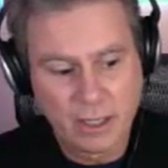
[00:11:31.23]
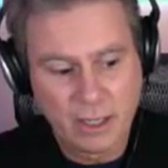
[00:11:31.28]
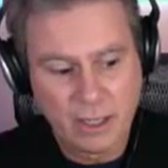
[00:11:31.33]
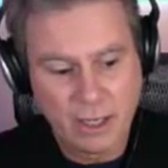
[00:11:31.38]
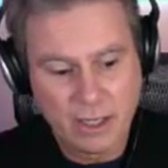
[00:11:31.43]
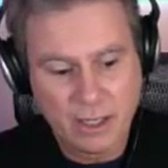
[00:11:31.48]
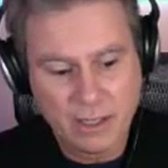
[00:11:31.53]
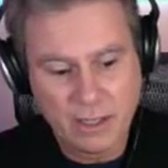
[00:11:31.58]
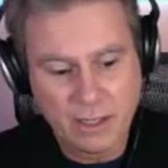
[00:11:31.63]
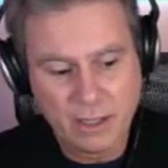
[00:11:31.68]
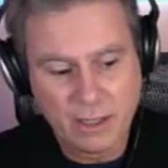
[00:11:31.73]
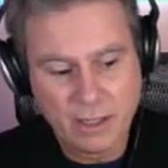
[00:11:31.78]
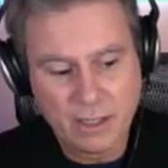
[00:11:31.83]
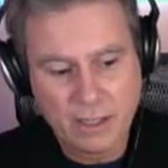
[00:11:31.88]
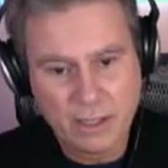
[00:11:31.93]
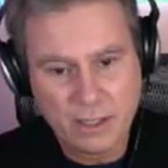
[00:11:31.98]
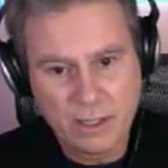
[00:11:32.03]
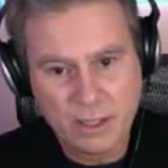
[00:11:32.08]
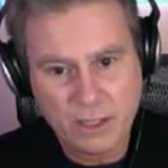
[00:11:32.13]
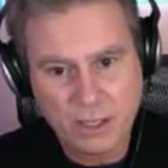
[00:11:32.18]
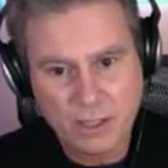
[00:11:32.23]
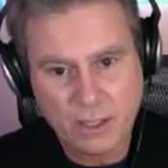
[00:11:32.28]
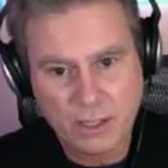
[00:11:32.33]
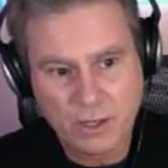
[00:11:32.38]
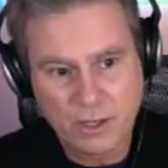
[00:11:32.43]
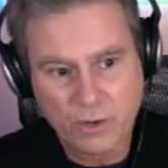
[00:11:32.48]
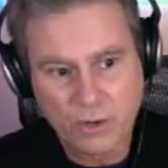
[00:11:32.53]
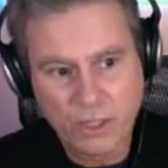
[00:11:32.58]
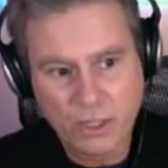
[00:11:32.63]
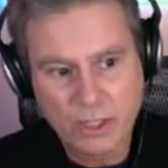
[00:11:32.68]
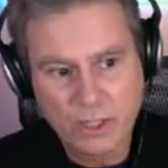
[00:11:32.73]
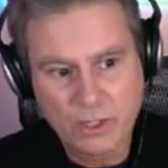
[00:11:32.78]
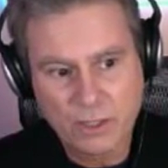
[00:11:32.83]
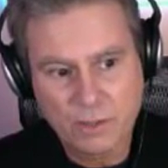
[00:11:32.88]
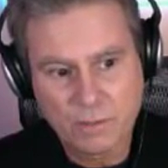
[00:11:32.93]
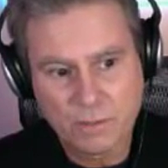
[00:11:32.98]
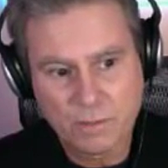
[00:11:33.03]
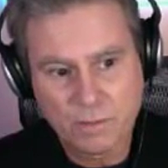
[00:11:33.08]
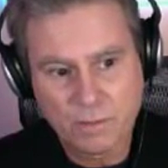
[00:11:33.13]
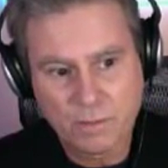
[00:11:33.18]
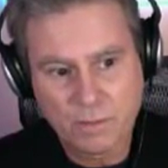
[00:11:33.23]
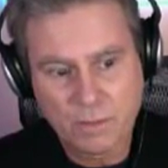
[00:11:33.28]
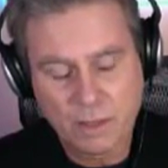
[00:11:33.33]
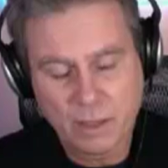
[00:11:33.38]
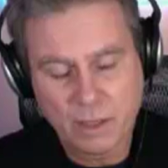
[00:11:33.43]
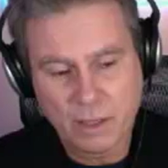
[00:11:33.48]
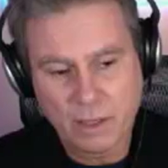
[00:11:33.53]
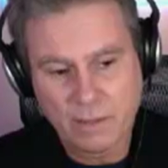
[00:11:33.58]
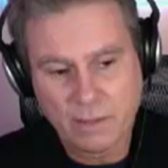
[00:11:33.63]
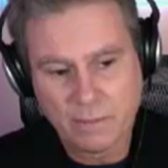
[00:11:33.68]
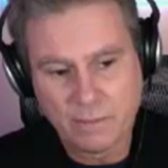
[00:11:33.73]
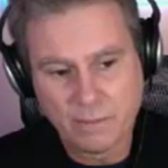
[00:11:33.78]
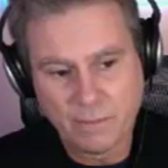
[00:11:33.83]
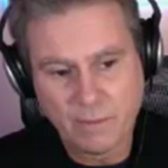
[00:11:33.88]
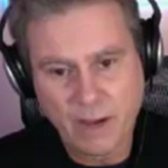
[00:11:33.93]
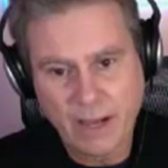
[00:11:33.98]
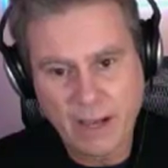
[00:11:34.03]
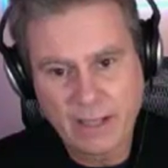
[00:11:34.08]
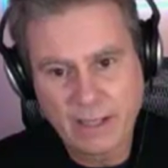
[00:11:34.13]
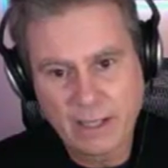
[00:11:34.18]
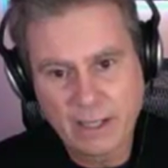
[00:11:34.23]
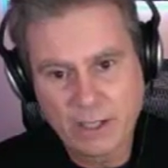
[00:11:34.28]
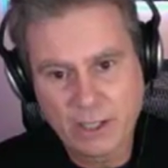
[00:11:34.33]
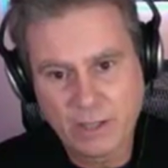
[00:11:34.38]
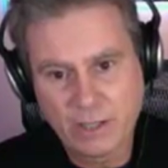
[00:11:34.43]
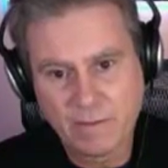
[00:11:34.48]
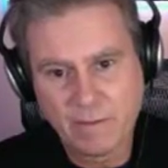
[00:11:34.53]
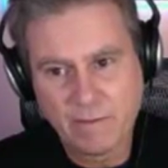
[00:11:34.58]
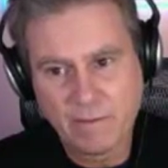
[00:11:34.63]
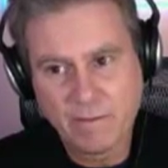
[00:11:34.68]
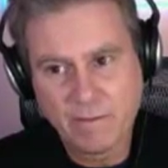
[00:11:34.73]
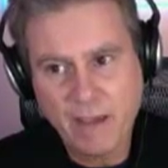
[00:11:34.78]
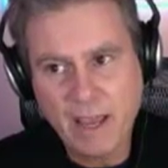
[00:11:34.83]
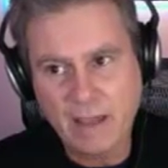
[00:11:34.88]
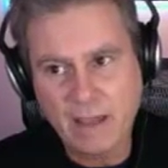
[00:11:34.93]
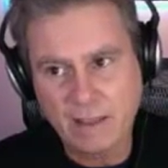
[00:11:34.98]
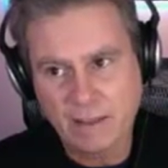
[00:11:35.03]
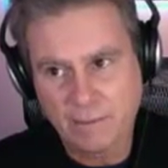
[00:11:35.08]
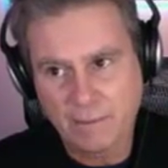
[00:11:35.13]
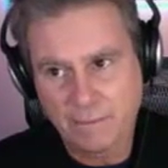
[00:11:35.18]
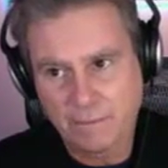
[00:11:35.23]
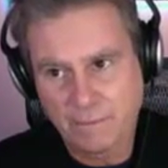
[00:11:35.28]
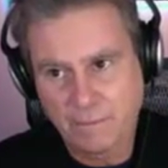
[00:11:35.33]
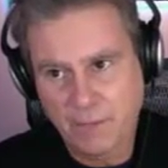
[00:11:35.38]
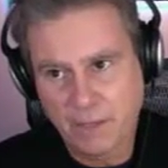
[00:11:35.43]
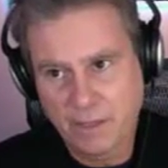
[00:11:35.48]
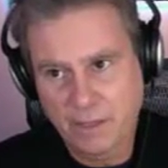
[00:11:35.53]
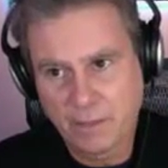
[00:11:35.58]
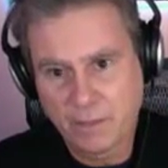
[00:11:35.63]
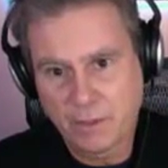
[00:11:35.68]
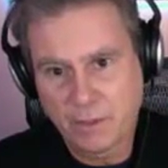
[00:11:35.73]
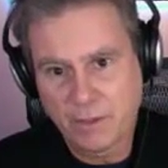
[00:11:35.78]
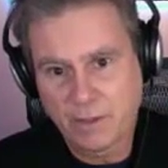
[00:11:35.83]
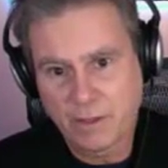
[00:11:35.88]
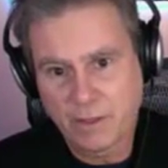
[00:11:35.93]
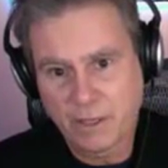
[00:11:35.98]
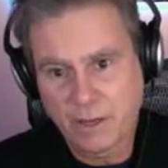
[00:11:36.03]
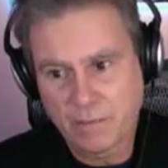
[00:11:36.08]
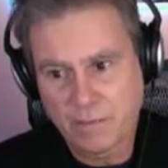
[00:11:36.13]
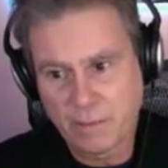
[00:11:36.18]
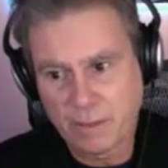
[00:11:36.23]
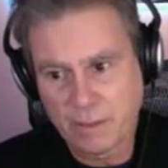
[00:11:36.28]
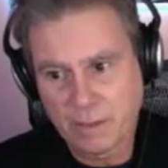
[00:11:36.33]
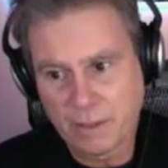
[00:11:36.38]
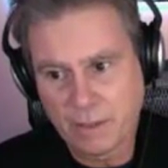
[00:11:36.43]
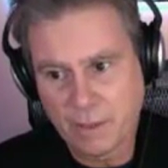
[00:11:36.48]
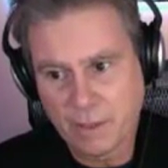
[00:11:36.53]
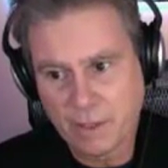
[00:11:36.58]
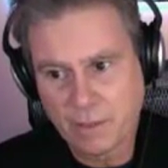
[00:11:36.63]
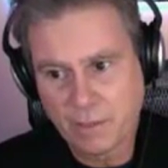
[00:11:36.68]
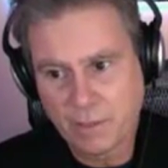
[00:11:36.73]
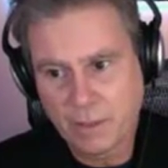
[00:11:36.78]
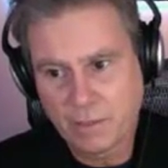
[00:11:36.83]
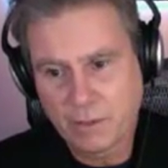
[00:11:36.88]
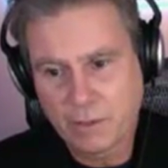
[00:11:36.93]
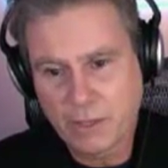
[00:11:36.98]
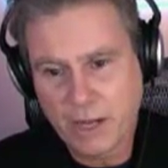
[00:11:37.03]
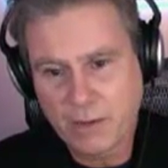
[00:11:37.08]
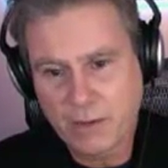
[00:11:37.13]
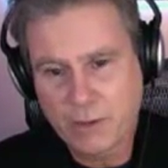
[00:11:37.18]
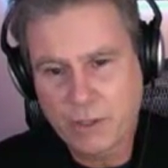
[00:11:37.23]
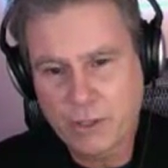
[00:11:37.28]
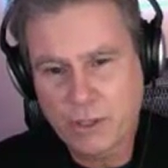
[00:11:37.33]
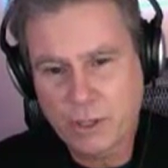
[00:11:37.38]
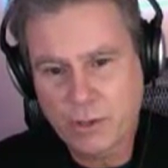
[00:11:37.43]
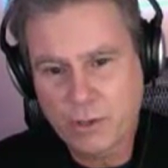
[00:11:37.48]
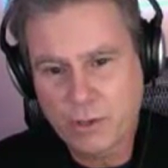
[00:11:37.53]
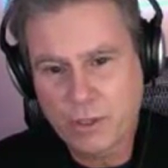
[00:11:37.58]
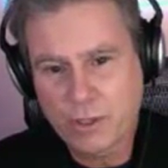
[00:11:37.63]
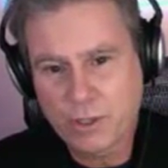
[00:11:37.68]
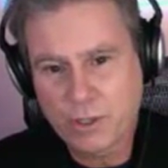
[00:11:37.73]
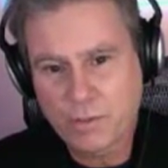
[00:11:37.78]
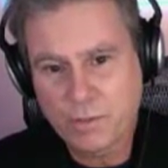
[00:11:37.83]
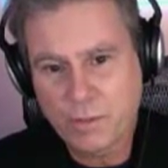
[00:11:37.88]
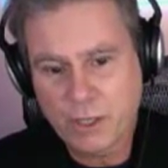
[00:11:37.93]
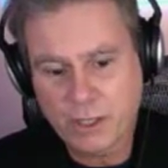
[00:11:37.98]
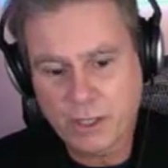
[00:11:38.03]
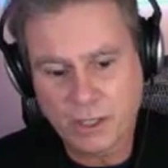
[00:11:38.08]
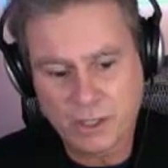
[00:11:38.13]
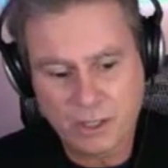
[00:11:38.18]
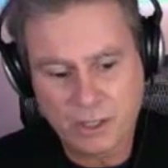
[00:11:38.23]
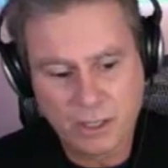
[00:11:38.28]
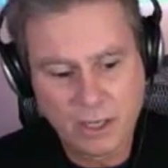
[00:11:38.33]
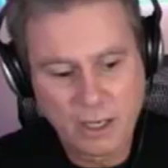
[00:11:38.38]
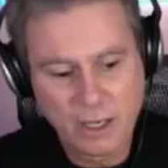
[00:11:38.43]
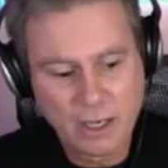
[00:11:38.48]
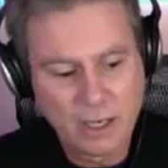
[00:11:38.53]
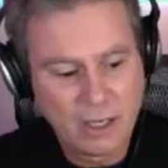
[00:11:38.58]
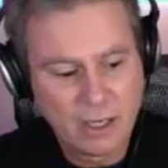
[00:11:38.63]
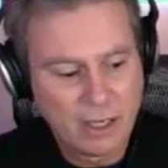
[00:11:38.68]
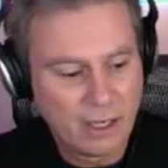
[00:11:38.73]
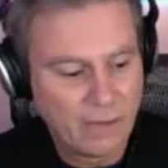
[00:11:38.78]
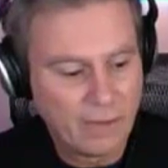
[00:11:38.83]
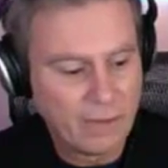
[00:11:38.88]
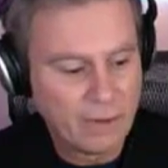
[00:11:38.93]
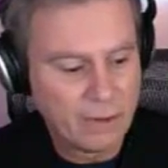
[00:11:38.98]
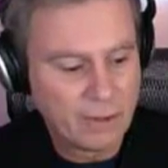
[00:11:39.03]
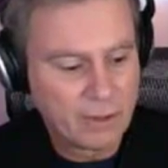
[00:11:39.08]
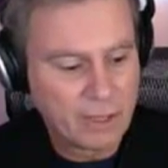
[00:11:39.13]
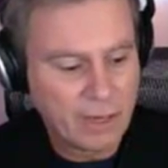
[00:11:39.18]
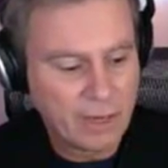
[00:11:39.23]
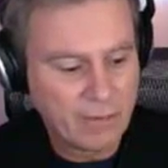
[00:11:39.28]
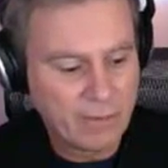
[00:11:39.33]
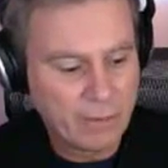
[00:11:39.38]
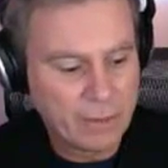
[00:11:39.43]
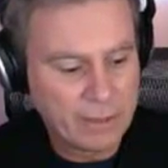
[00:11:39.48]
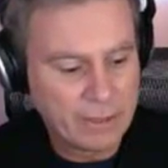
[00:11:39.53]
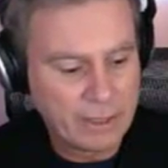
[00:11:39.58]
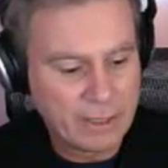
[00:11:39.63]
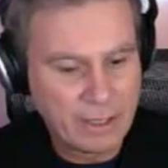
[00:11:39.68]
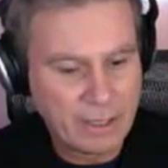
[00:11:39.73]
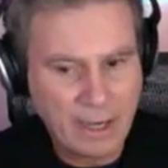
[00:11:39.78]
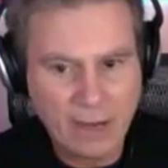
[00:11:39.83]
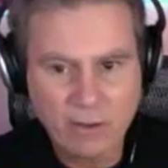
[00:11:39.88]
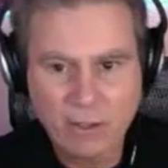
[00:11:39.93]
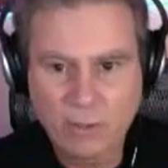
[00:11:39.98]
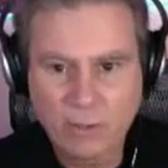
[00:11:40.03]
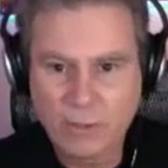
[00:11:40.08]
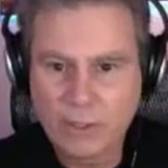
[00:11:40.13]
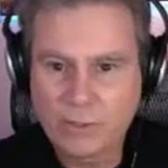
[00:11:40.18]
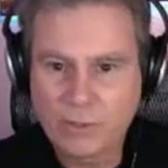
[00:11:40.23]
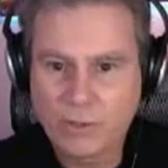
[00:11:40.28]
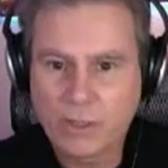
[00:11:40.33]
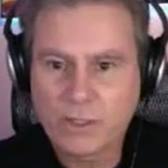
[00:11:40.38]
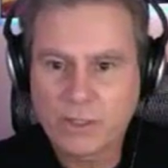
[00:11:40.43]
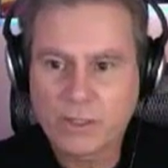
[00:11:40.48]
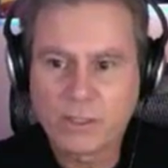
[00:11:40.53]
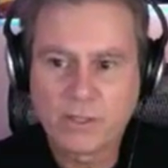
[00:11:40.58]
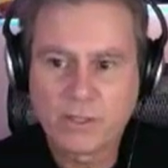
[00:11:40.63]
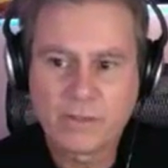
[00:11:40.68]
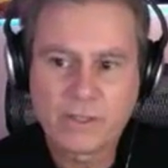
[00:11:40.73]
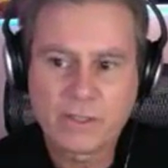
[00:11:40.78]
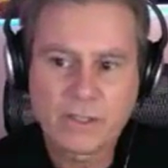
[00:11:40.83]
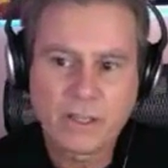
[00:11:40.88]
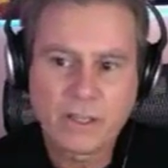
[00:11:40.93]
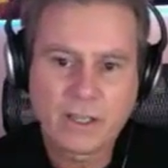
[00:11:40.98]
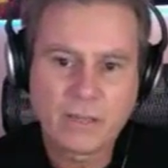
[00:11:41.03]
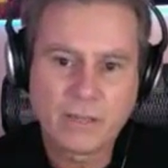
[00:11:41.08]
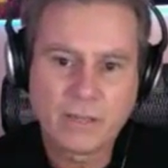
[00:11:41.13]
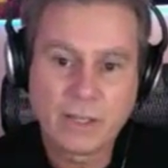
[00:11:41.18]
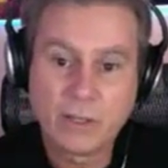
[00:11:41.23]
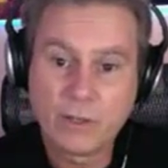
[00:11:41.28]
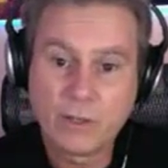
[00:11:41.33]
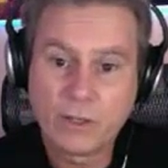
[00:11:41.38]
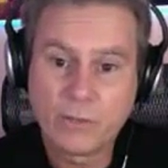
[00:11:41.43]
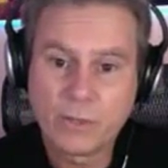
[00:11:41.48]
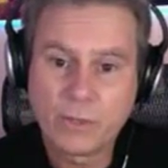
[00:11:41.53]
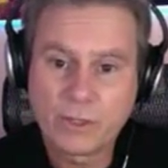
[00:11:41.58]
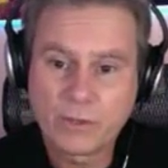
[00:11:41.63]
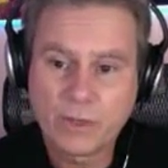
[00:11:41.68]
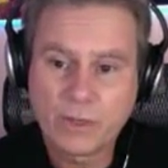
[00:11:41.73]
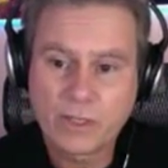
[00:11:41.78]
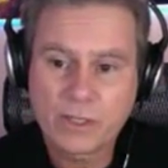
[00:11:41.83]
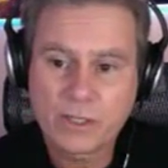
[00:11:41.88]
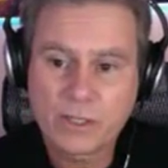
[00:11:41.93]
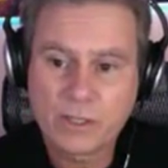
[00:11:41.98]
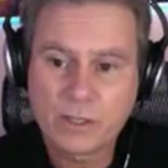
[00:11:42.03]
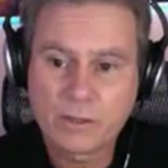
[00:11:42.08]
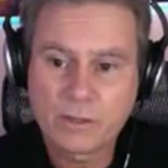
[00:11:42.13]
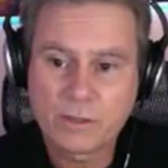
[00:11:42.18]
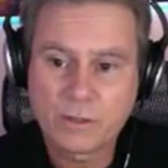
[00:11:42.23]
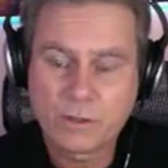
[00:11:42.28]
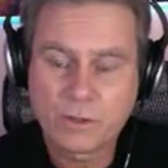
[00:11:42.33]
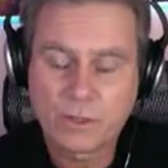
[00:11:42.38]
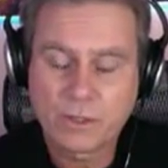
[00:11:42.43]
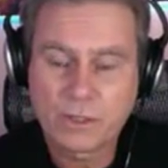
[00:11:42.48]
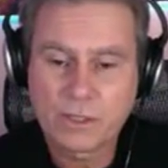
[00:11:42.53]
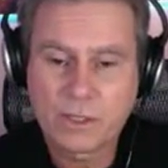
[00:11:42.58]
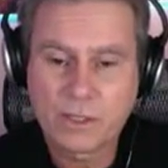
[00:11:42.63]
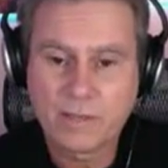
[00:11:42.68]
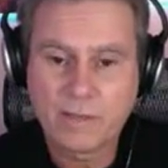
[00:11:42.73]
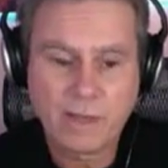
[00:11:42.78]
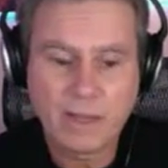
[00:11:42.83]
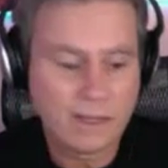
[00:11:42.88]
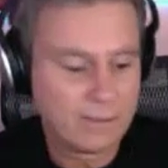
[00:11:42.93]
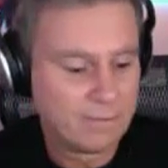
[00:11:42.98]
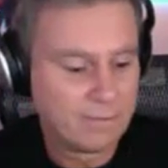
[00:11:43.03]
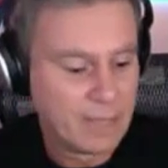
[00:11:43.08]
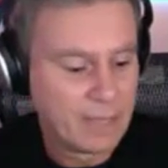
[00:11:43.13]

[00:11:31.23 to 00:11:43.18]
I said this is such an egregious violation of faith on the part of the government. The American people are now so suspicious of their own government that how can we trust an oversight committee? Who can we trust to sort this stuff out?